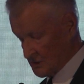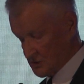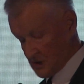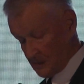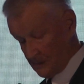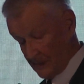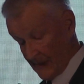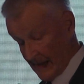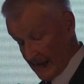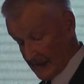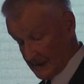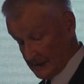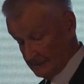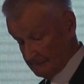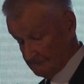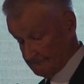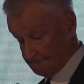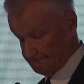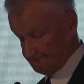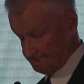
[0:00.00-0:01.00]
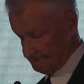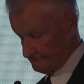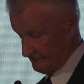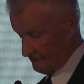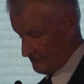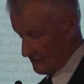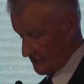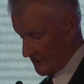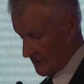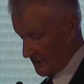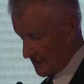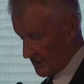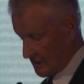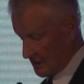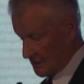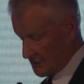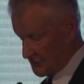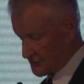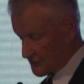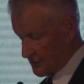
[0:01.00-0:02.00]
Japan,
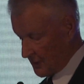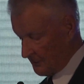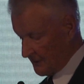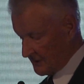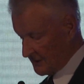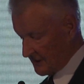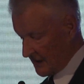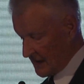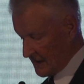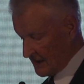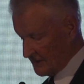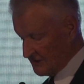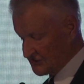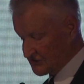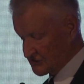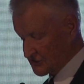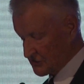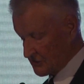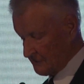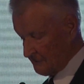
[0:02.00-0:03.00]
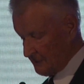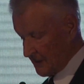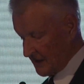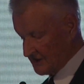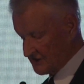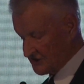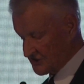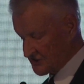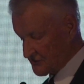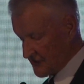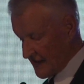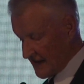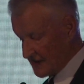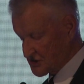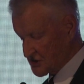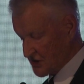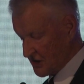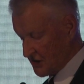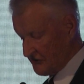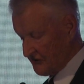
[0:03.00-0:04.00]
traumatized by its
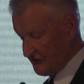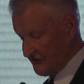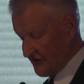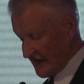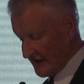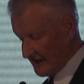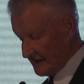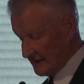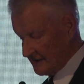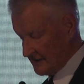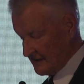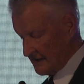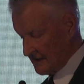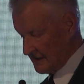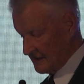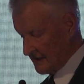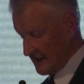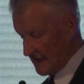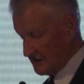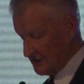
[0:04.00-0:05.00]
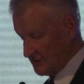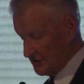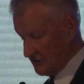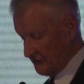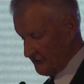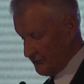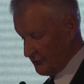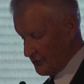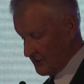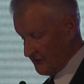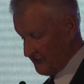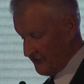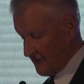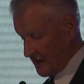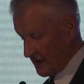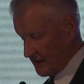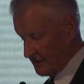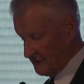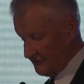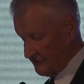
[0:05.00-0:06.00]
tragic fate in
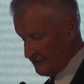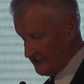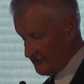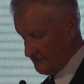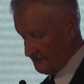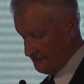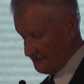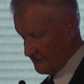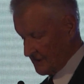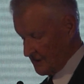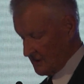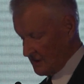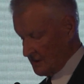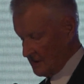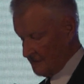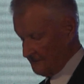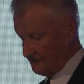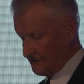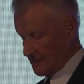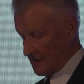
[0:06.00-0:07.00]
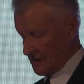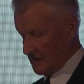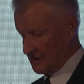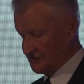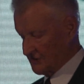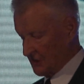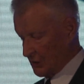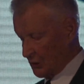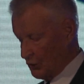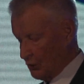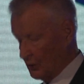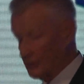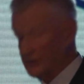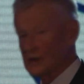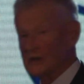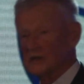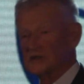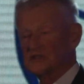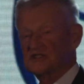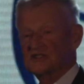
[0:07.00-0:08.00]
1945, is a
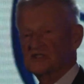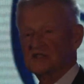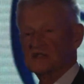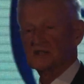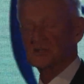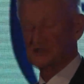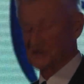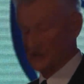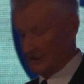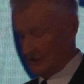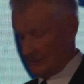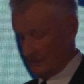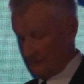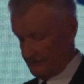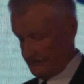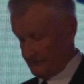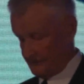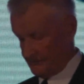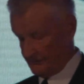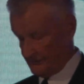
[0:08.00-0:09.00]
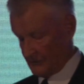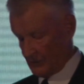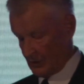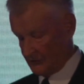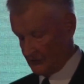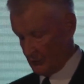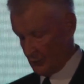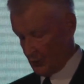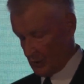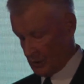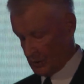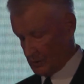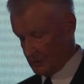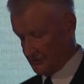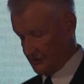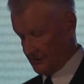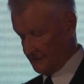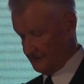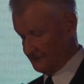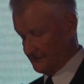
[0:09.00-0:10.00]
good citizen of the
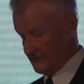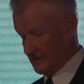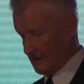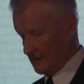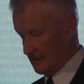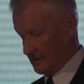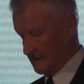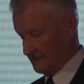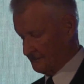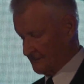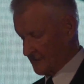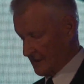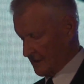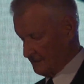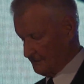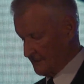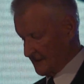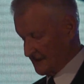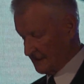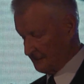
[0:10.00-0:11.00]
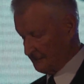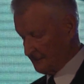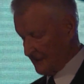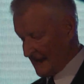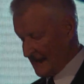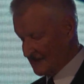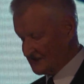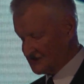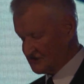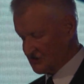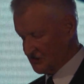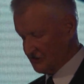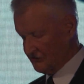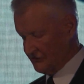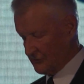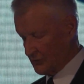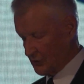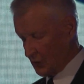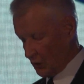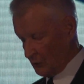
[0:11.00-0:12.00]
world, but a
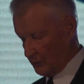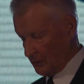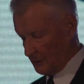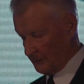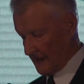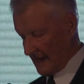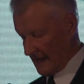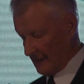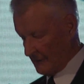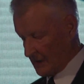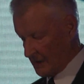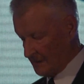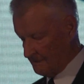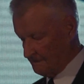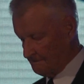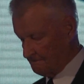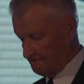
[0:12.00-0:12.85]
passive global power,